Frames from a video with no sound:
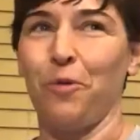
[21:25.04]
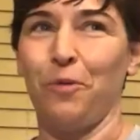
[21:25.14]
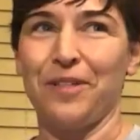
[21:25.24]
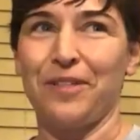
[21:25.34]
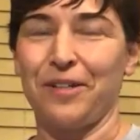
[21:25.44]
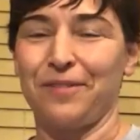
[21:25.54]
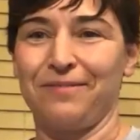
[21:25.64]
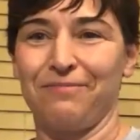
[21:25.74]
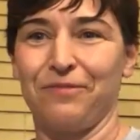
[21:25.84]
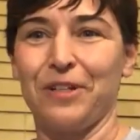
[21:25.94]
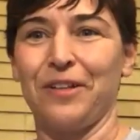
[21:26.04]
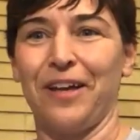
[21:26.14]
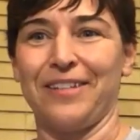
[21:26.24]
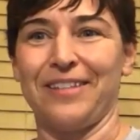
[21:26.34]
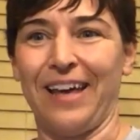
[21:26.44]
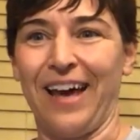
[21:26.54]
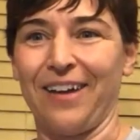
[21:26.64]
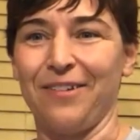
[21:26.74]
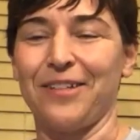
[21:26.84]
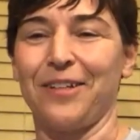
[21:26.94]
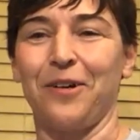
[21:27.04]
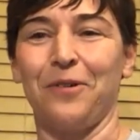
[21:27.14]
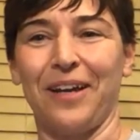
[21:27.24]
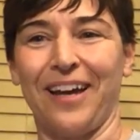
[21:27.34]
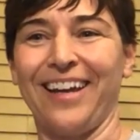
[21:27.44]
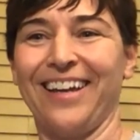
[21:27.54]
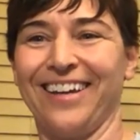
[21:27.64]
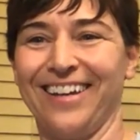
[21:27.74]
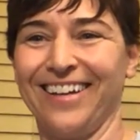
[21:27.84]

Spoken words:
once I realized that, I was like, okay,